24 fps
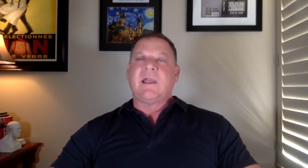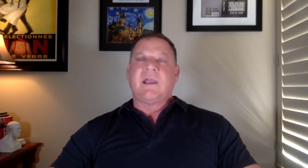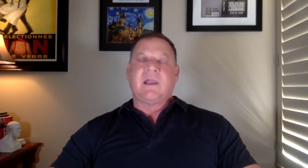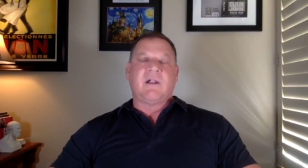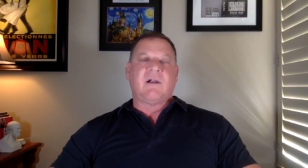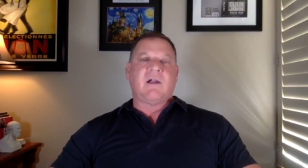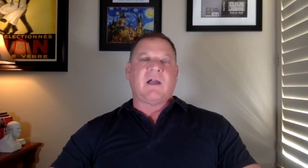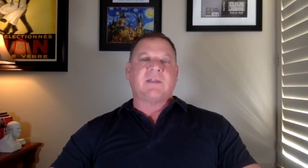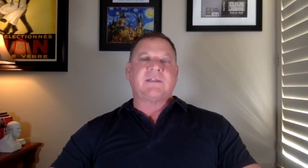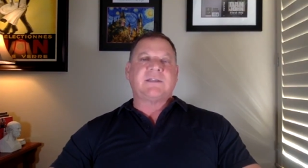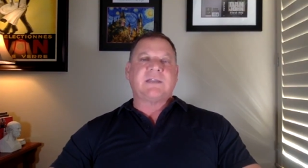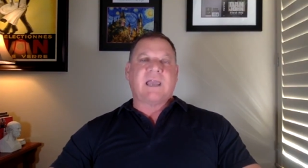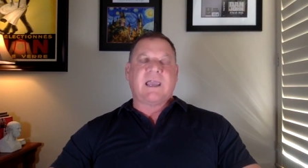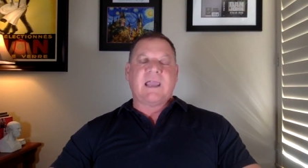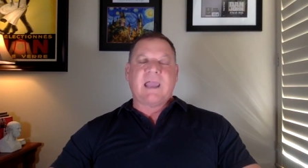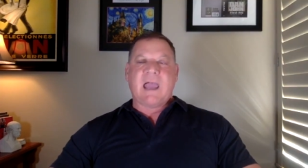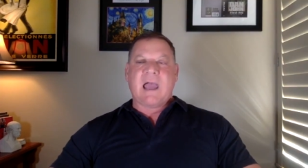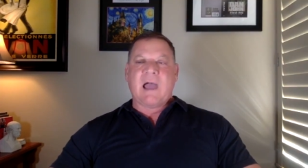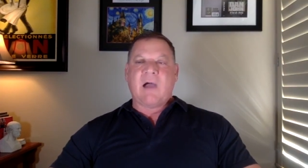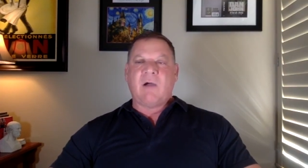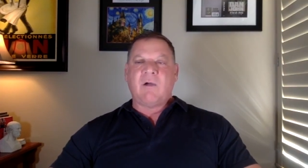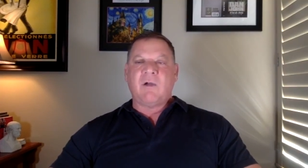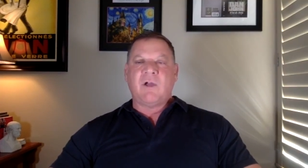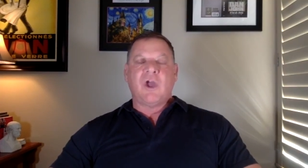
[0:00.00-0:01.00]
Here, I'll tell you
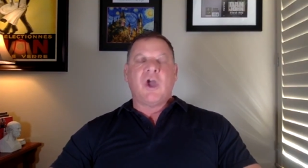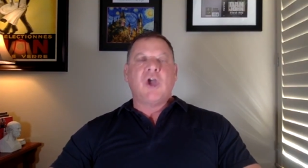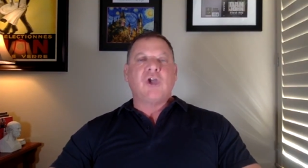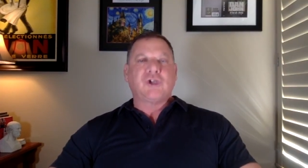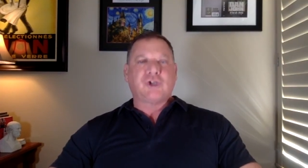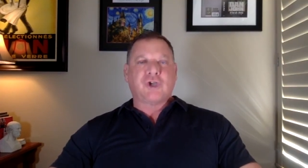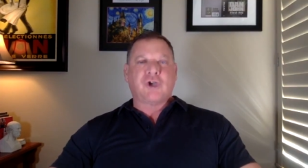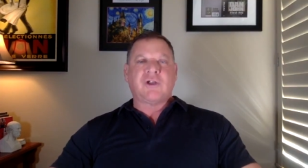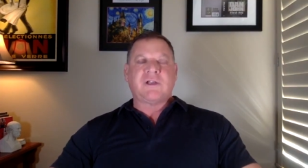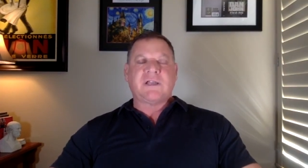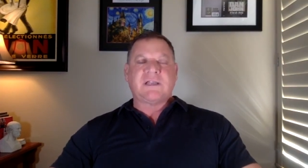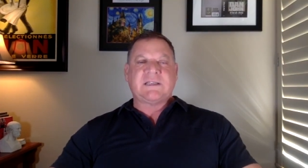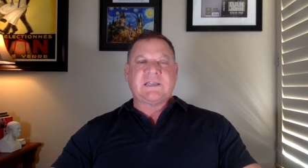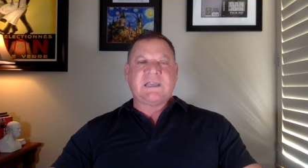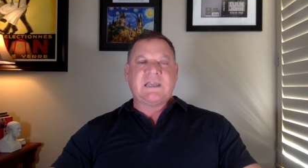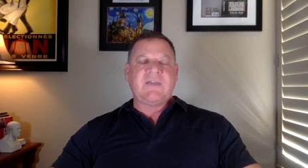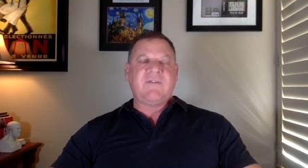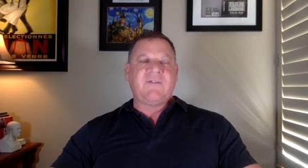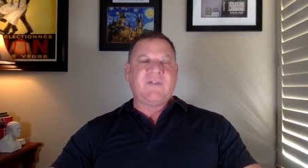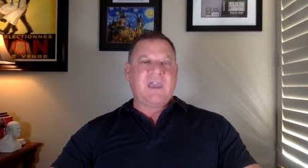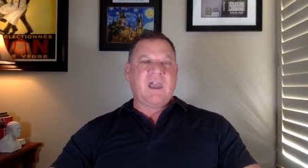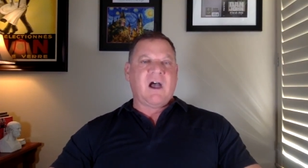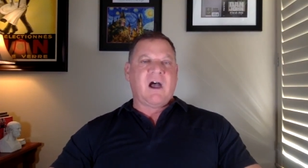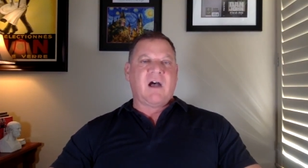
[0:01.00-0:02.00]
how. Turn the
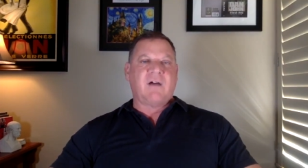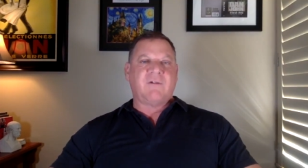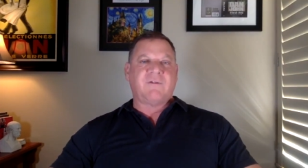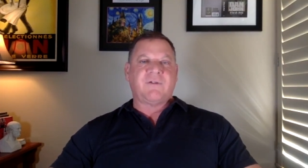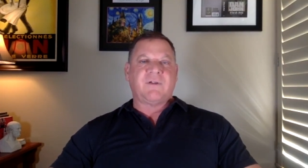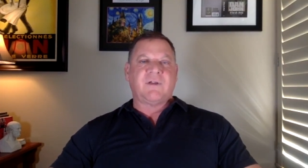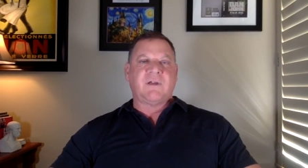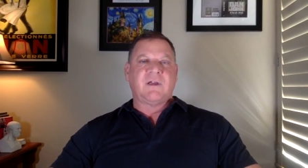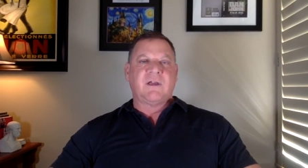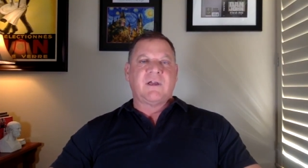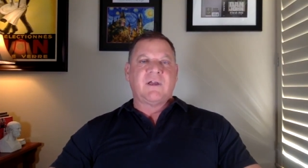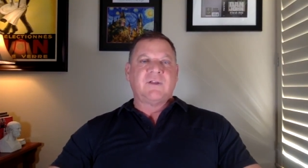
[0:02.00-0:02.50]
TV off.